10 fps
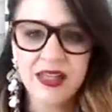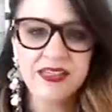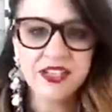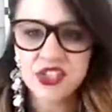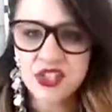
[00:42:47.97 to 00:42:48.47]

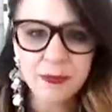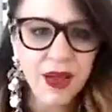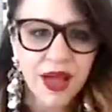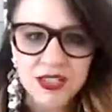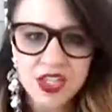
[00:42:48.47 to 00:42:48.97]
then do the
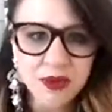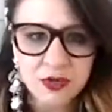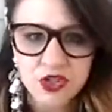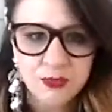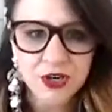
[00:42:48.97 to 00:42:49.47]
part-time
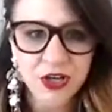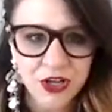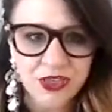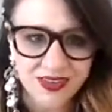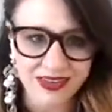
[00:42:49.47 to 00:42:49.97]

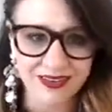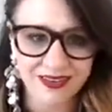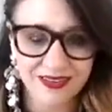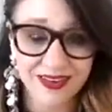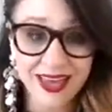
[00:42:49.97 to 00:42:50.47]
entrepreneur
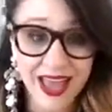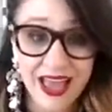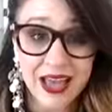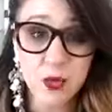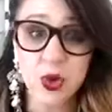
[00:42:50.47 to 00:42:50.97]
thing, okay?